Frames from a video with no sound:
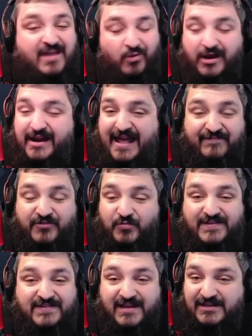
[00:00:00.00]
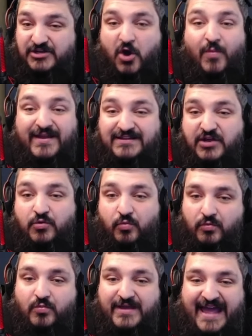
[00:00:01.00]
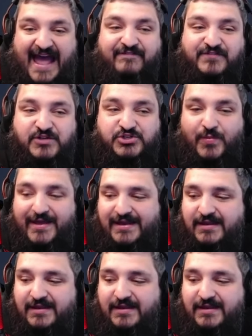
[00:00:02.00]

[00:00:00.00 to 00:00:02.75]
We're going to have to risk it. You know we do. We have to do it.